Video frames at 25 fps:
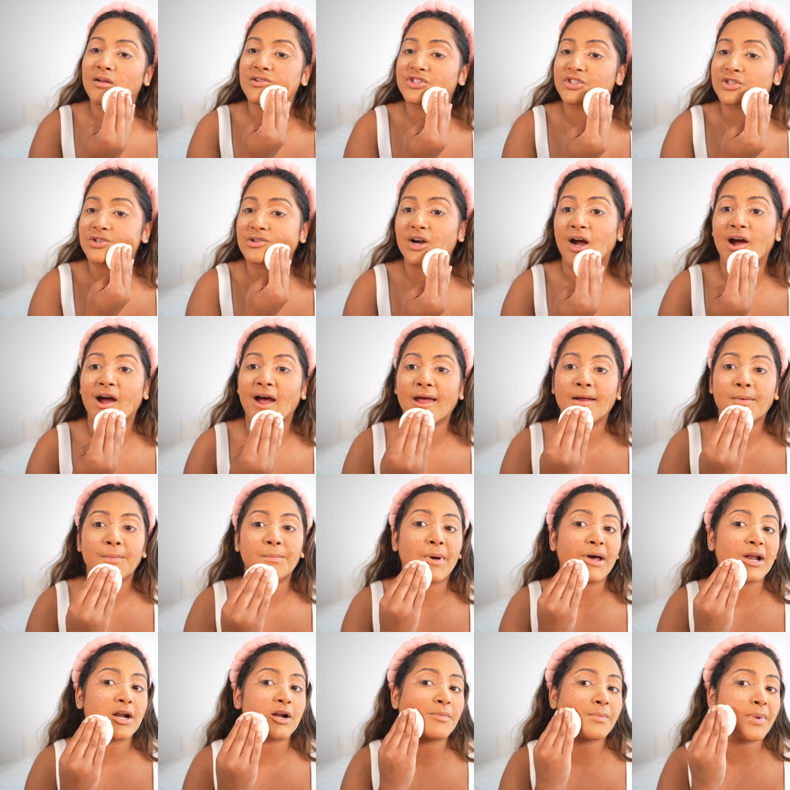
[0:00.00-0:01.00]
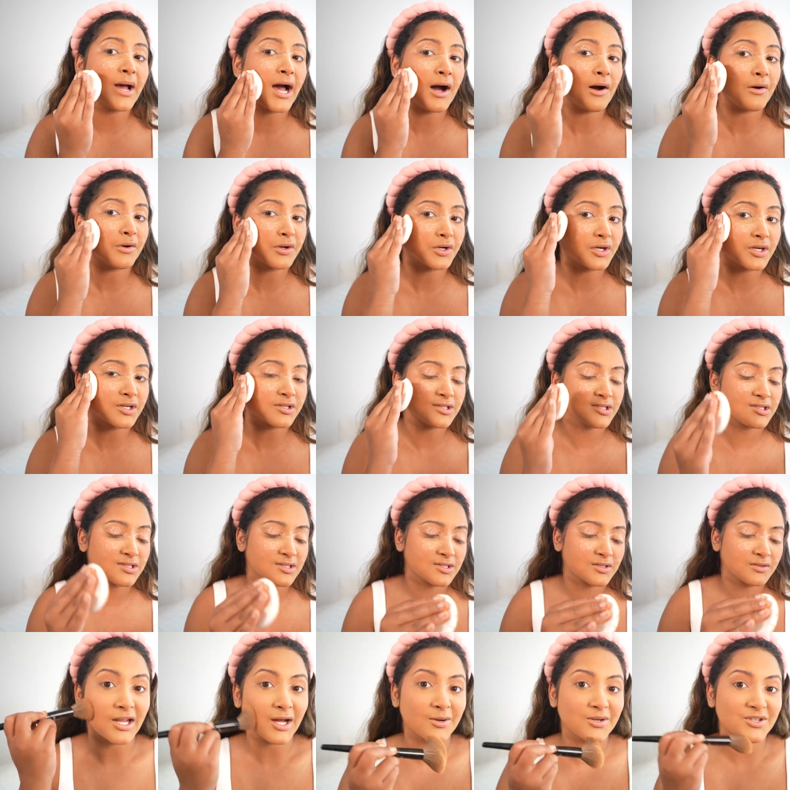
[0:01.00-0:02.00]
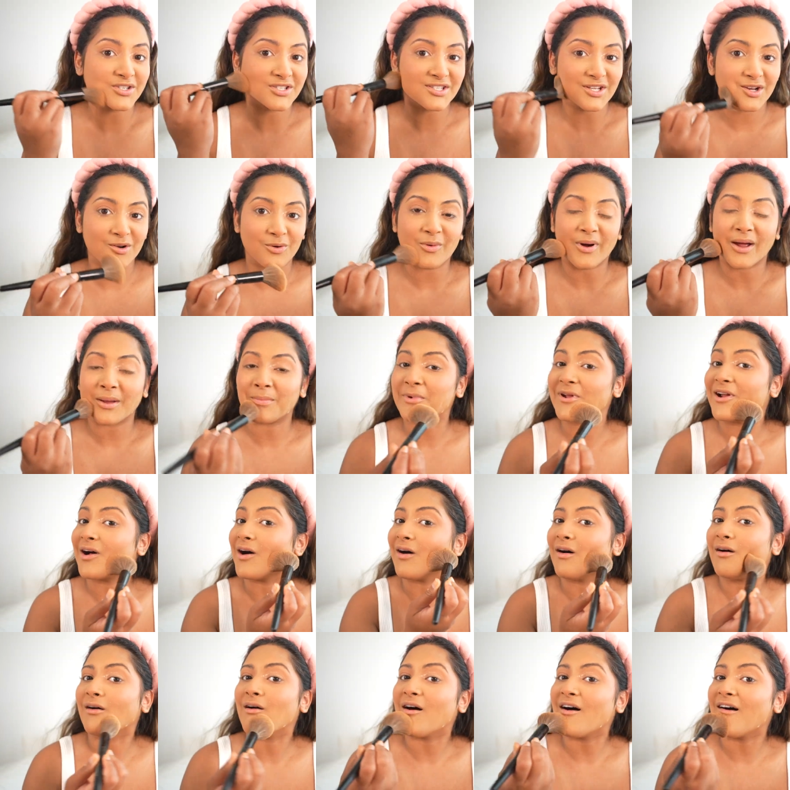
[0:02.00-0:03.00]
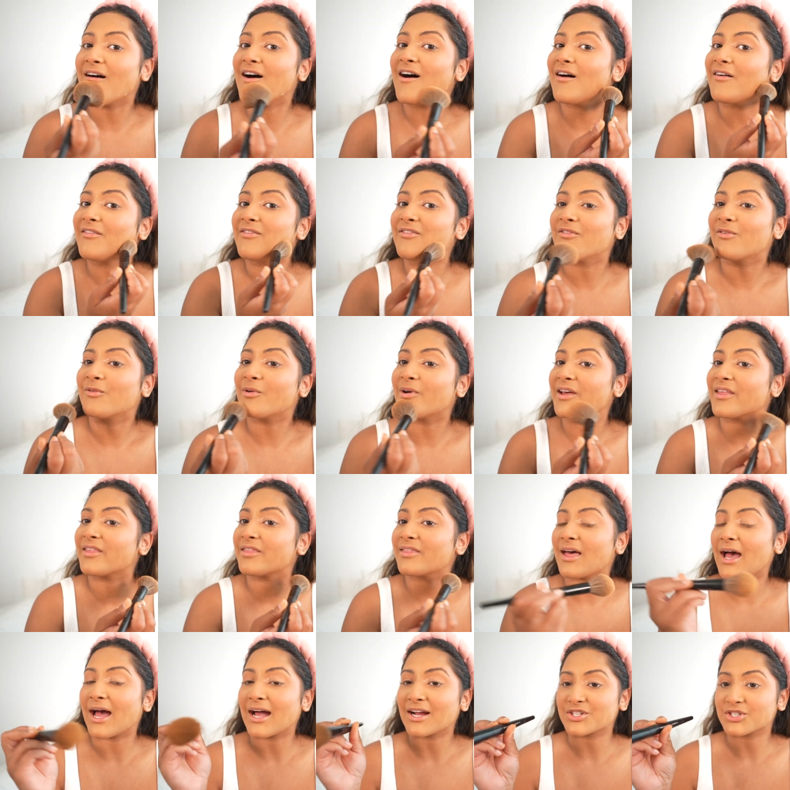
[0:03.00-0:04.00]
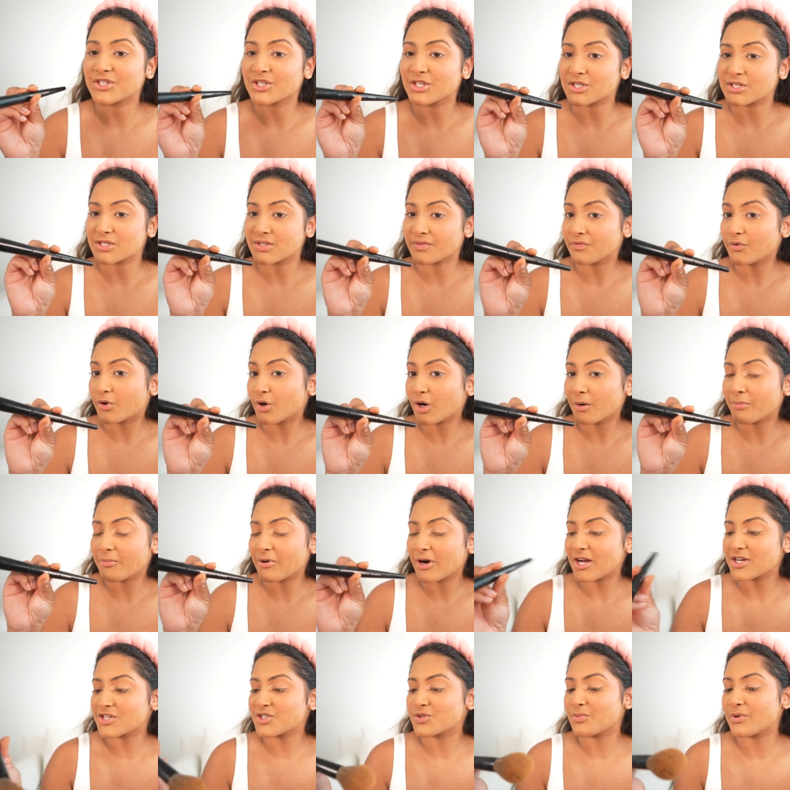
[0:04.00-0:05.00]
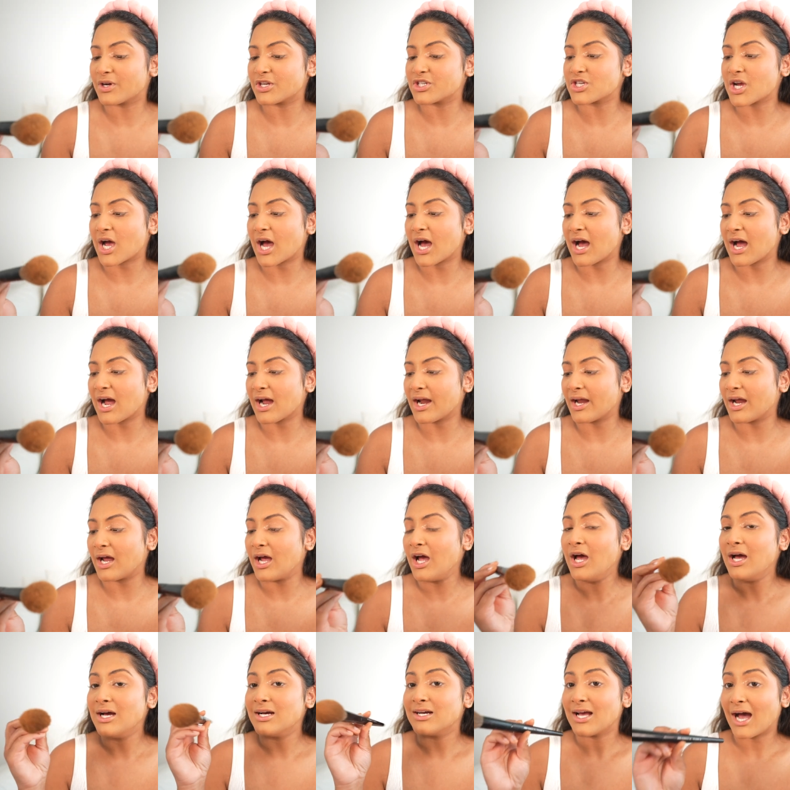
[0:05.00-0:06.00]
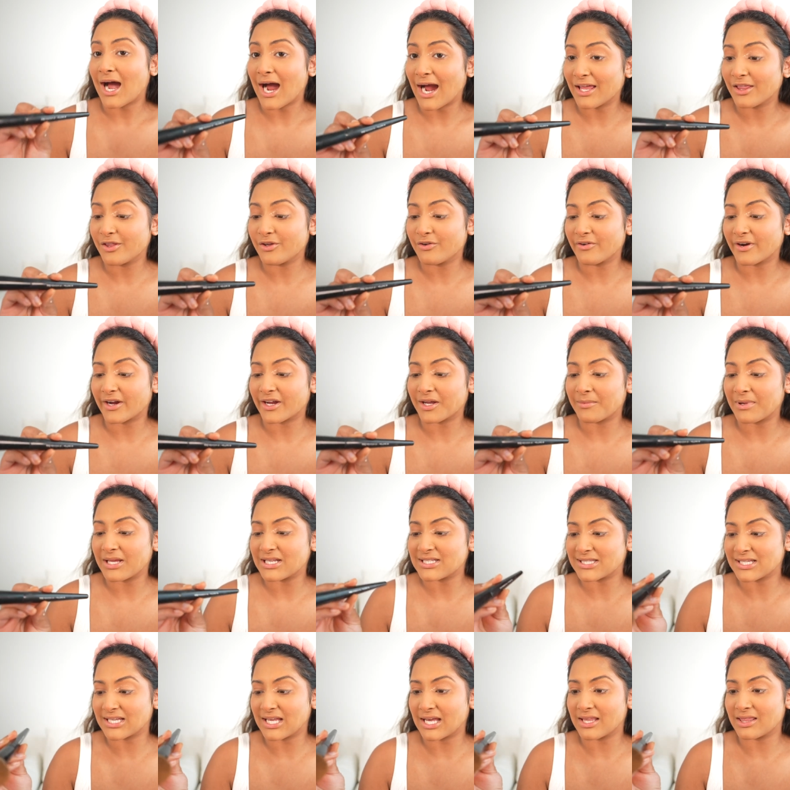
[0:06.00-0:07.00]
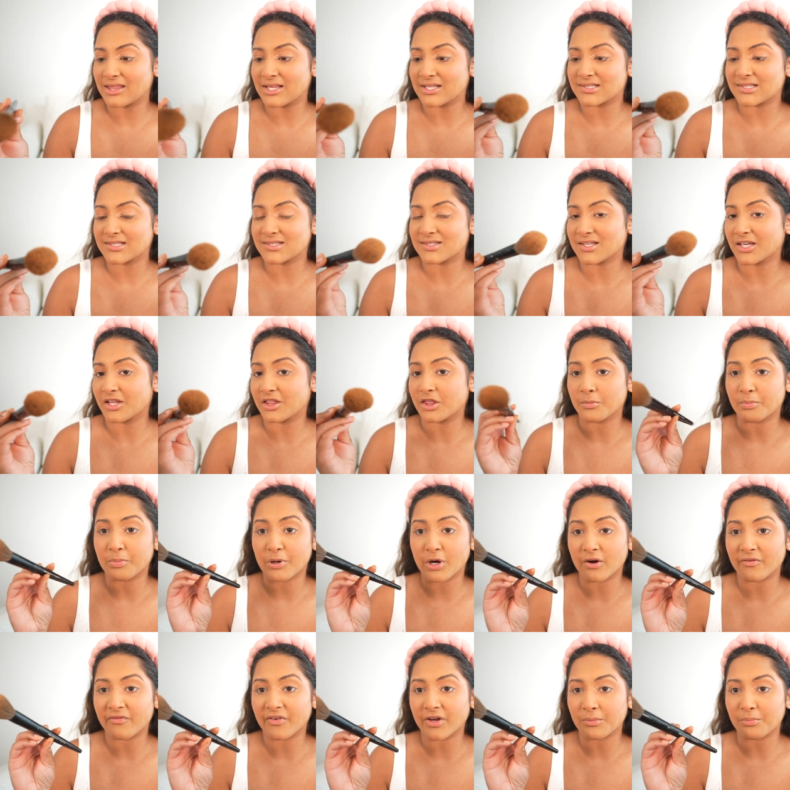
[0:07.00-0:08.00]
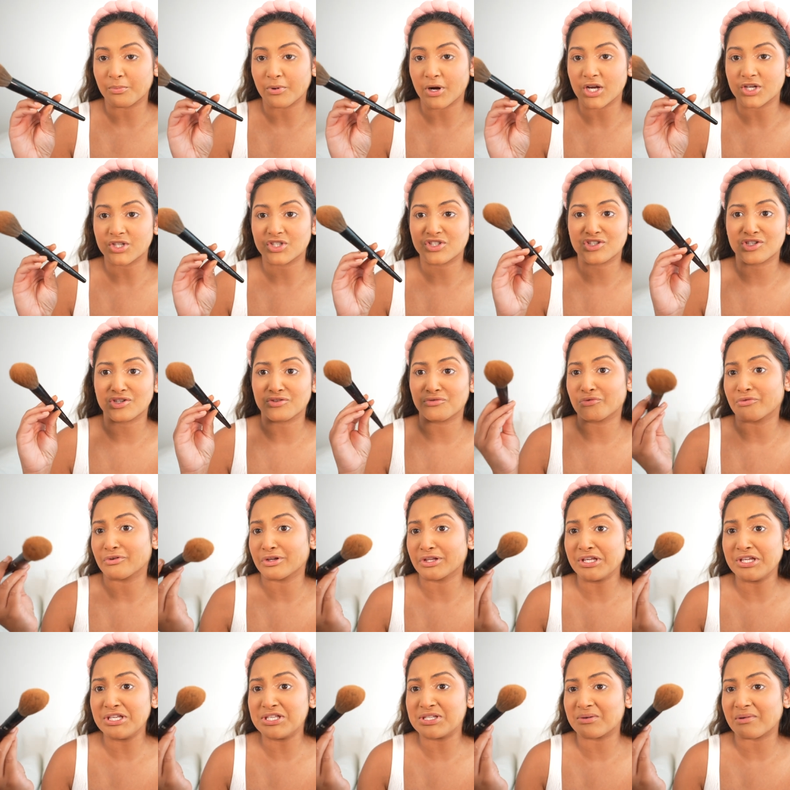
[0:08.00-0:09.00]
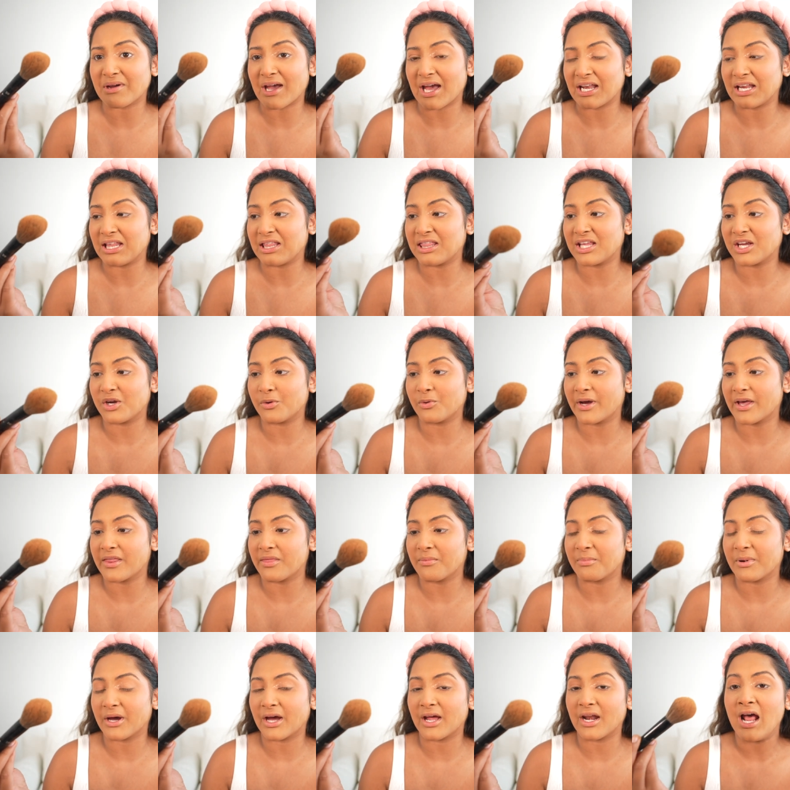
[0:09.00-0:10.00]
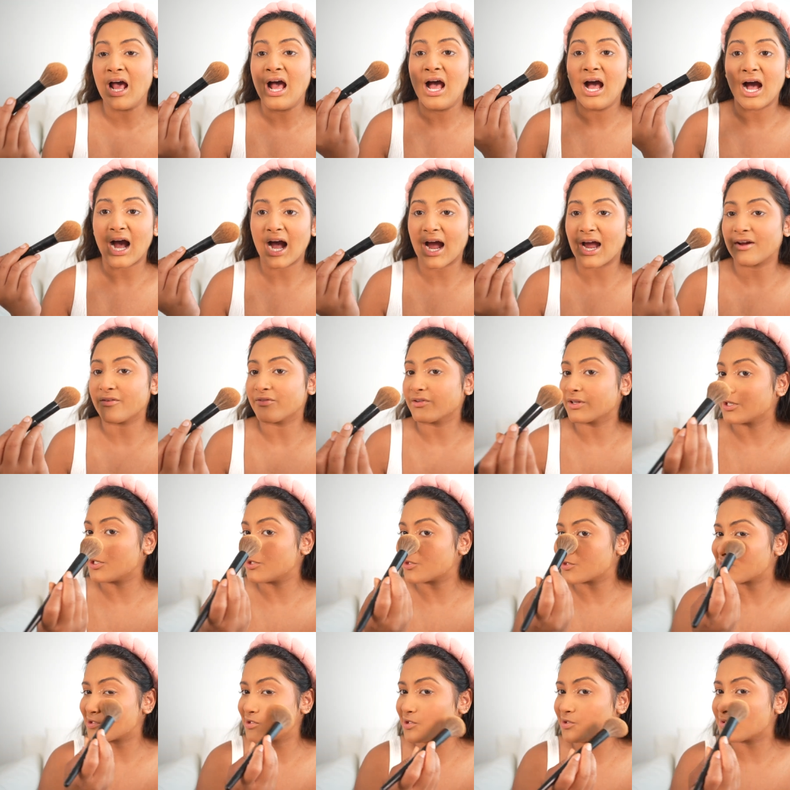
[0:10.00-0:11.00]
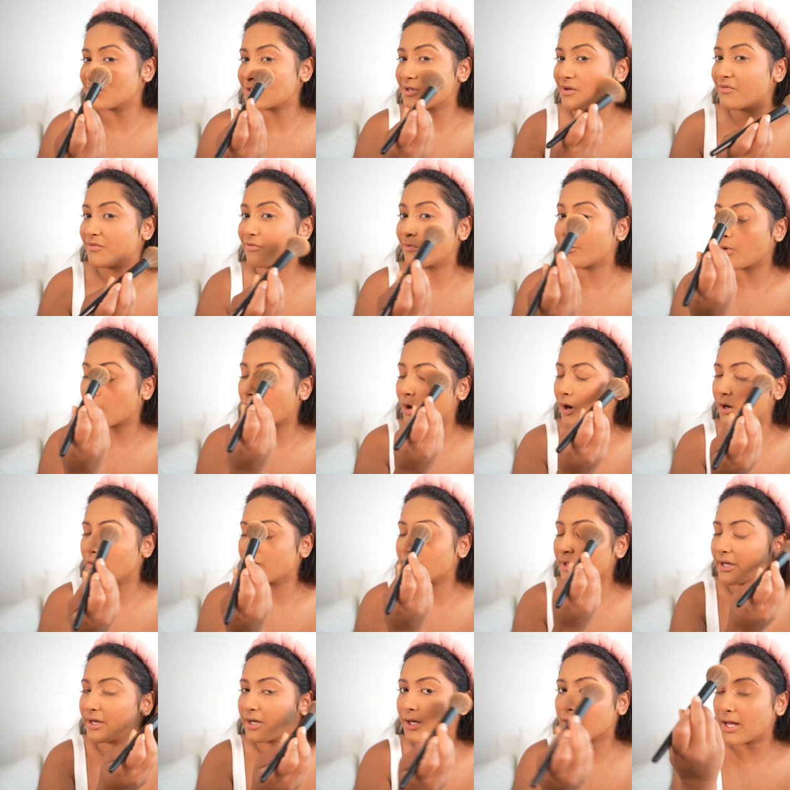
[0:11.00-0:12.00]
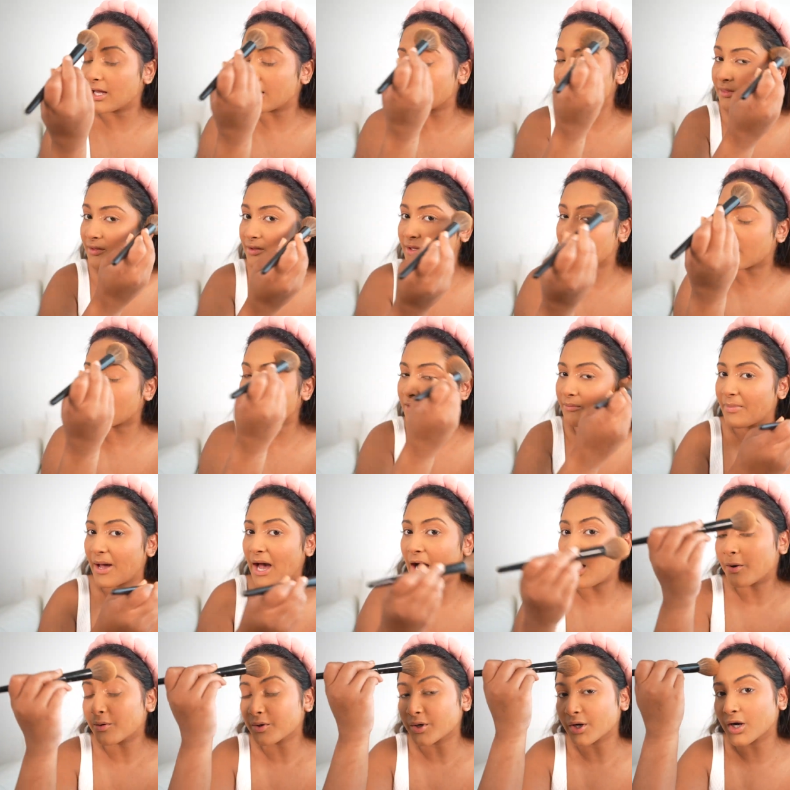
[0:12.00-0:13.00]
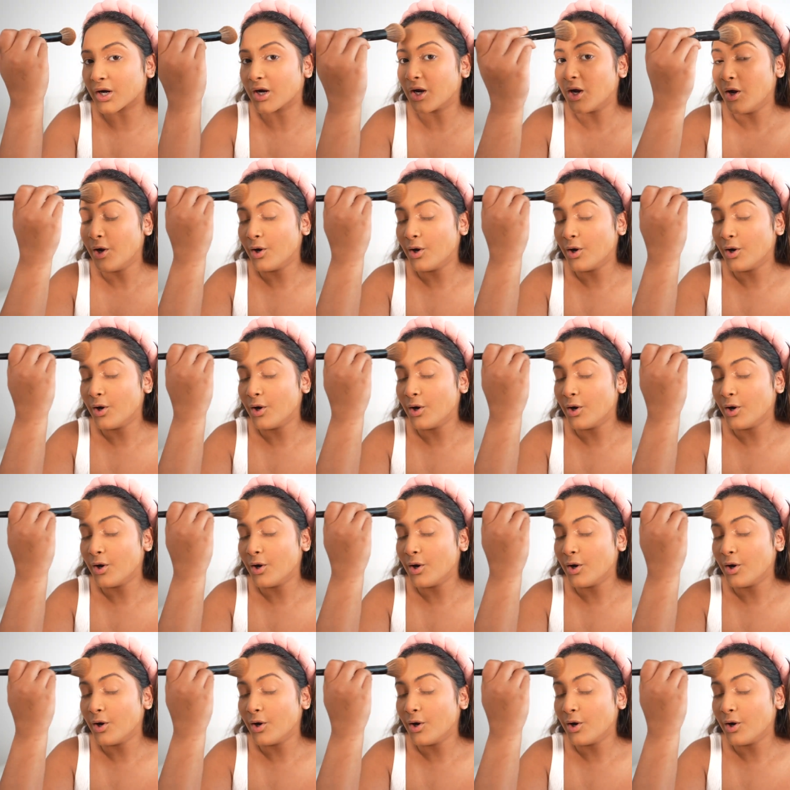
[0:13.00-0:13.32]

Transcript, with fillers: tried better powders. Now we're just gonna wipe it all off with actually a Sephora brush, which I highly recommend to get. This is like the perfect brush to really do anything with, but I really just use it for like any kind of powder